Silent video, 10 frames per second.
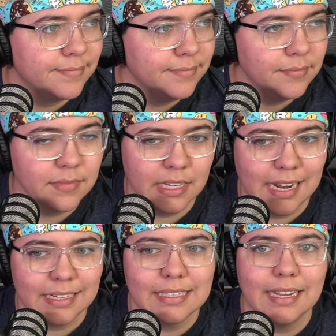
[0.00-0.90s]
the
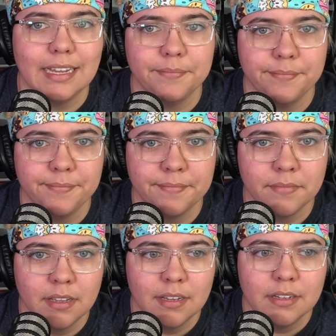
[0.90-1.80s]
next day,
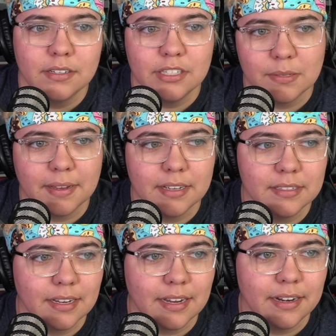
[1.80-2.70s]
just because
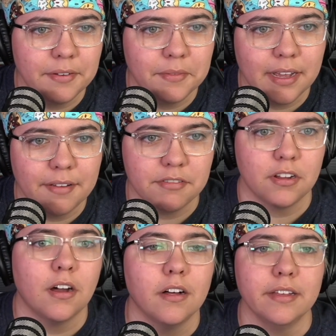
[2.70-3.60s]
like I didn't want to have to
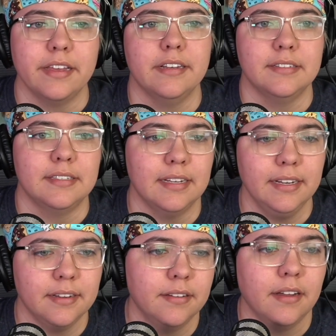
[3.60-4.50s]
call in
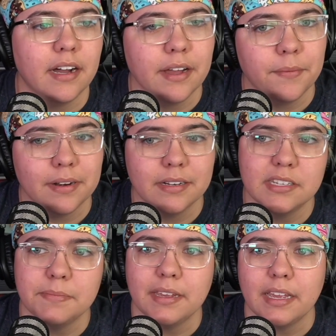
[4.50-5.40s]
sick. I wanted
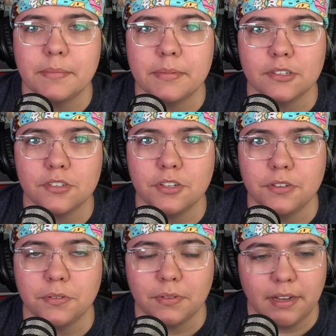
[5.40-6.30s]
to be able
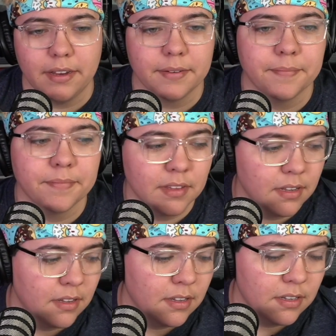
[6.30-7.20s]
to like
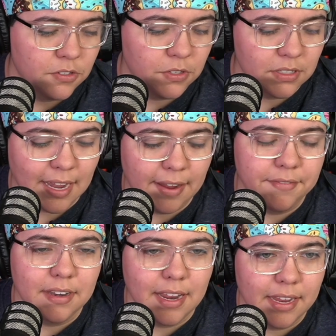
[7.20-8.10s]
just have
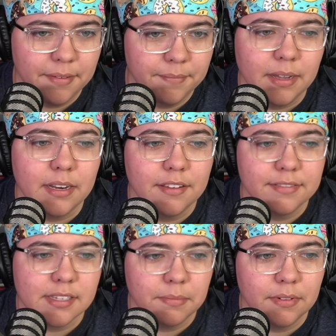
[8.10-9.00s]
the day, and
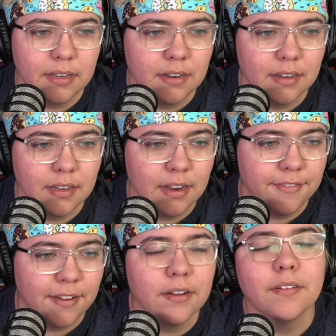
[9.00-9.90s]
if
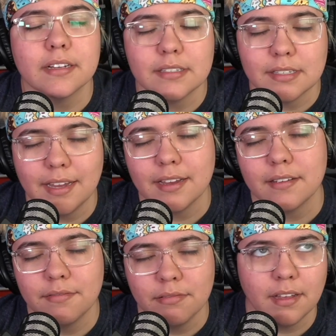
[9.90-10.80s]
I don't get sick,
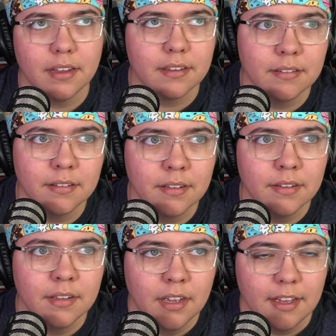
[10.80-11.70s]
like
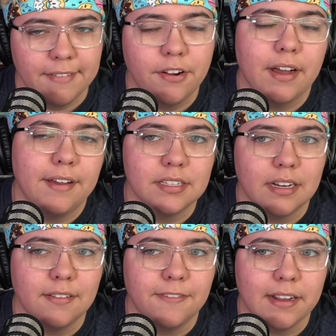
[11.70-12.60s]
if I don't have side
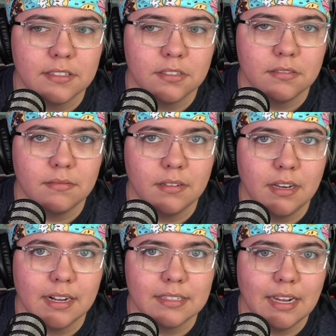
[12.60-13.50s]
effects the
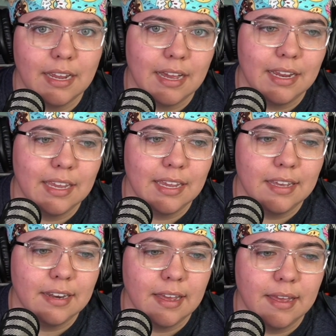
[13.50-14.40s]
next day, I
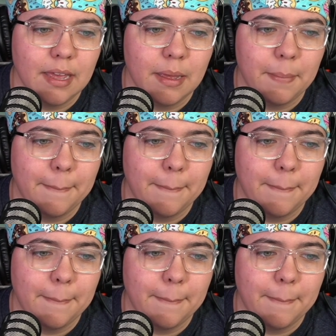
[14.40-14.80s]
can